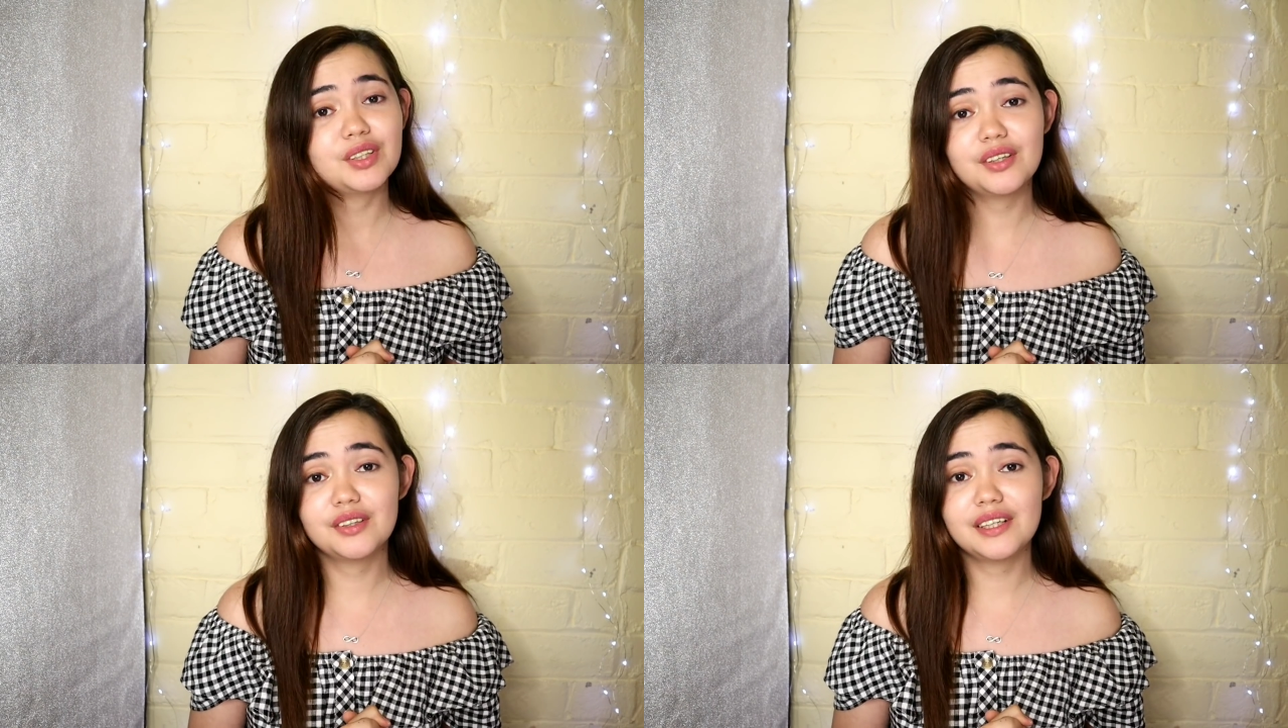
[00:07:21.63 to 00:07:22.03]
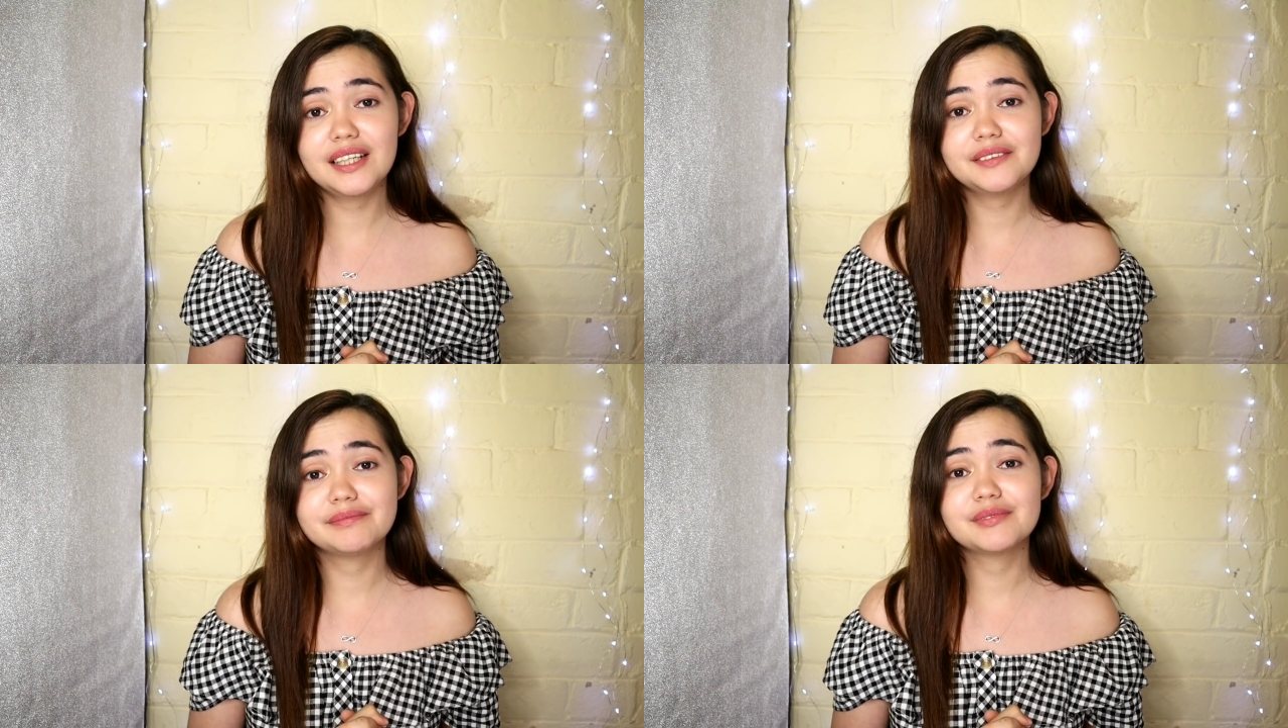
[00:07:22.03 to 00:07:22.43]

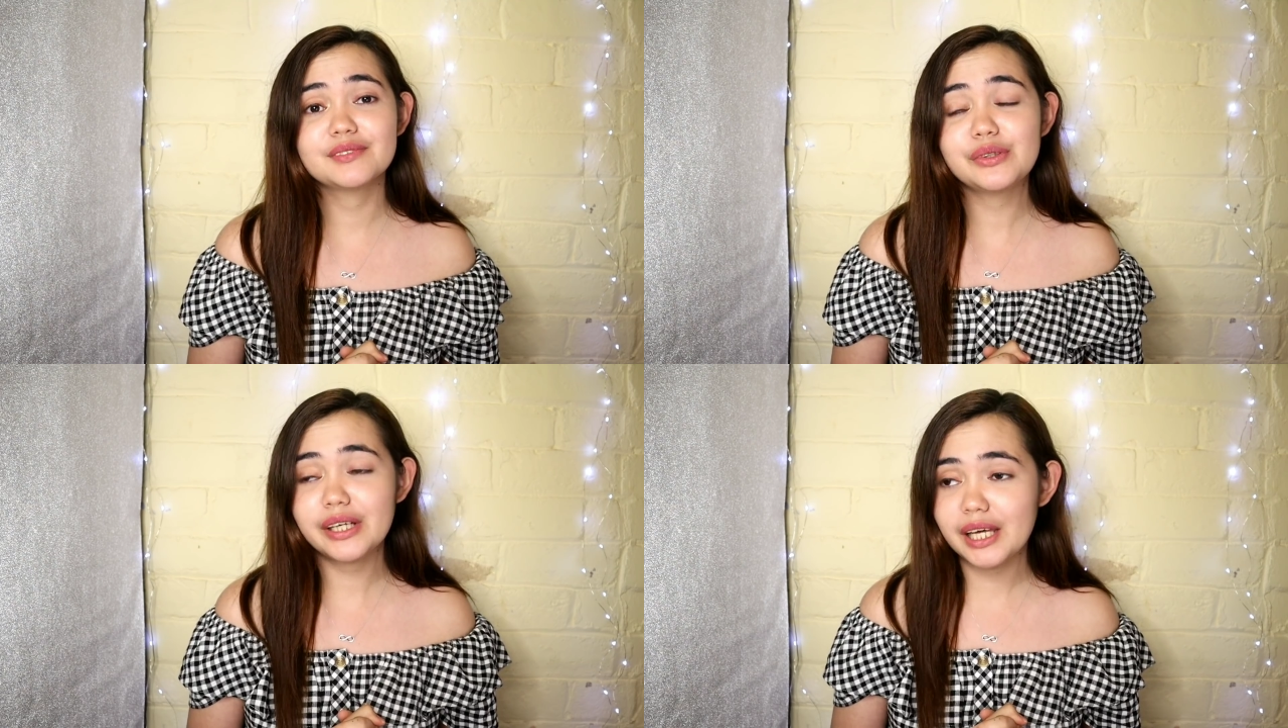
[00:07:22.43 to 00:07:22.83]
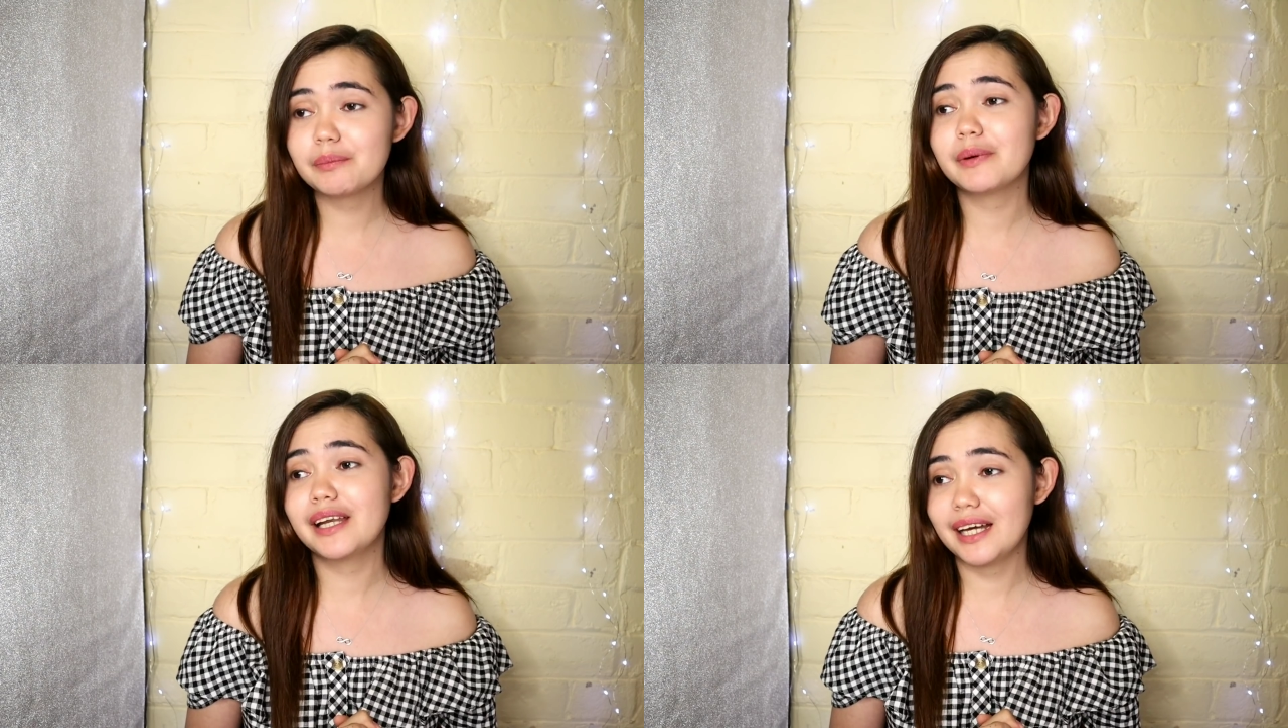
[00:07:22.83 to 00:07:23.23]
Alright, I'll
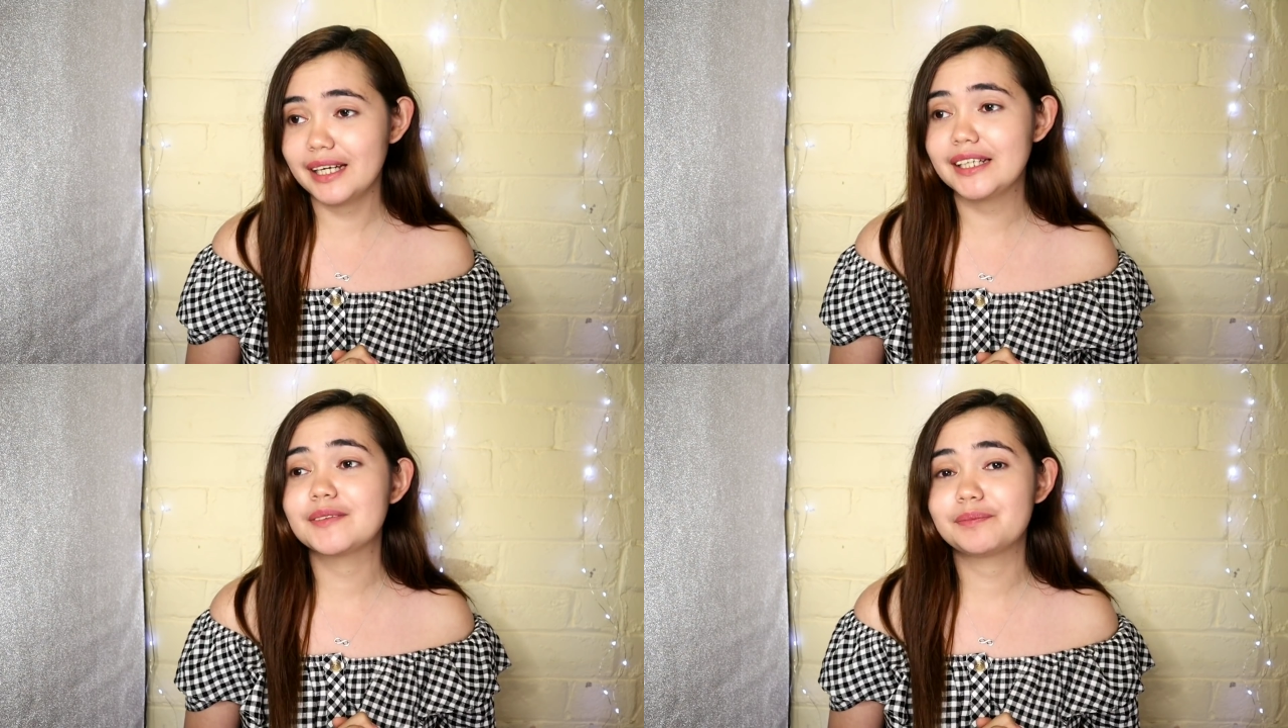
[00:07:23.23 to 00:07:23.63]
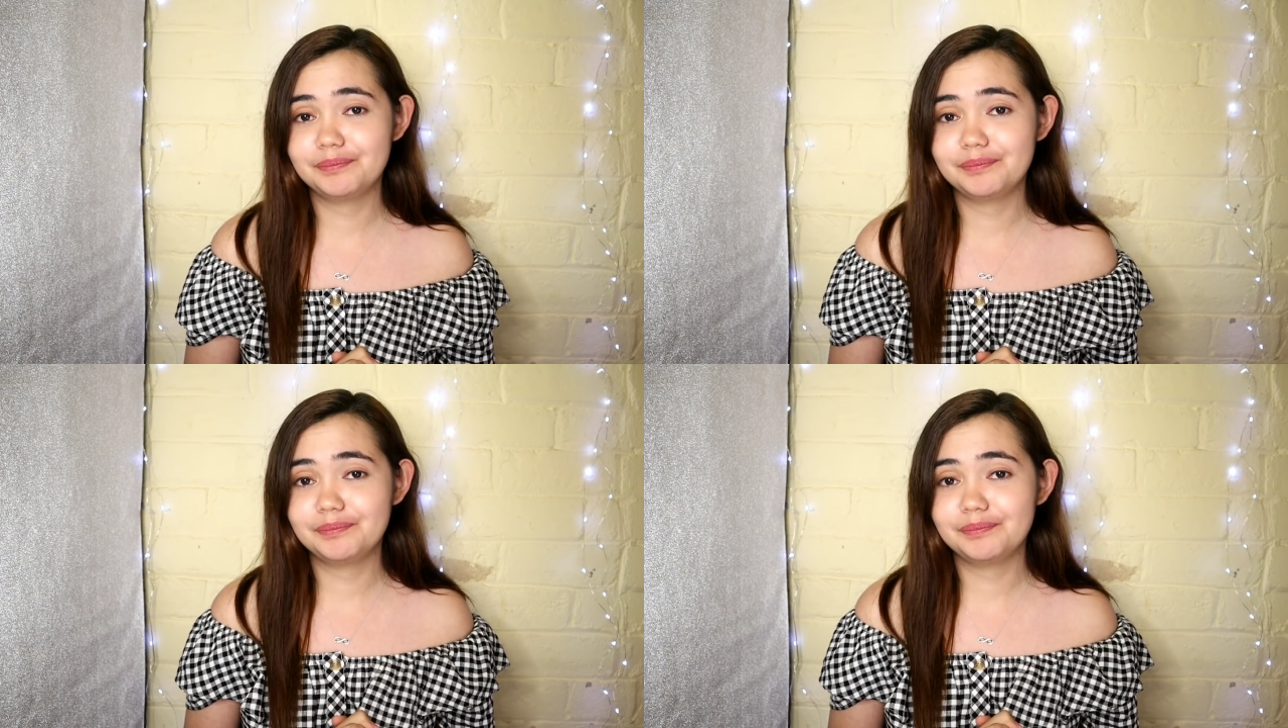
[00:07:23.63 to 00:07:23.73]
keep an eye.